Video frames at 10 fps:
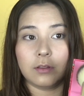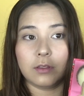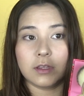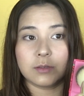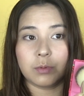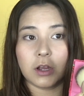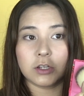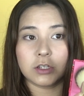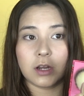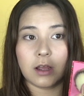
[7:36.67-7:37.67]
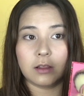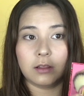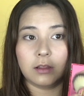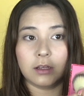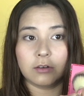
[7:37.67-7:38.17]
This brush,
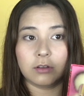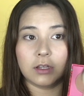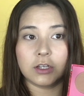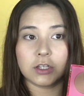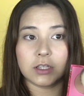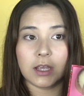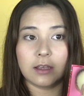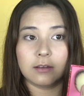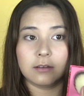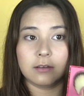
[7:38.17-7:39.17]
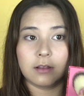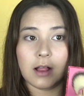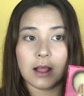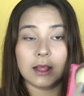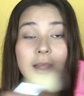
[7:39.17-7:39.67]
literally just like
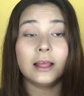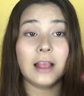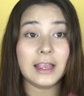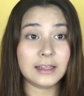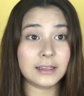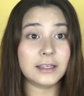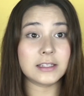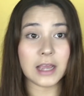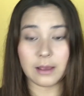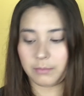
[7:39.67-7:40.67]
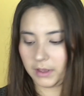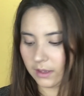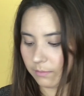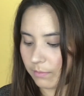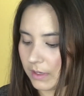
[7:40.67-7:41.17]
lightly
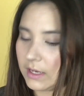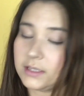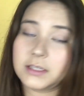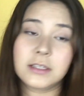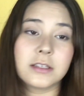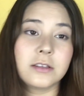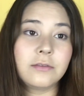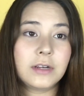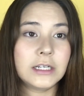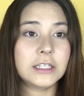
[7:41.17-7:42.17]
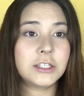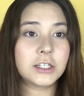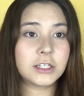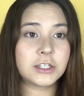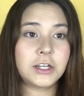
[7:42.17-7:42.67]
tapping because this is a very
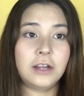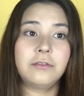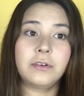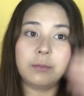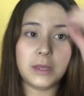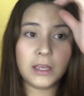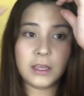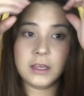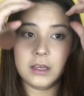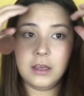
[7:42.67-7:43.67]
dark shade for me.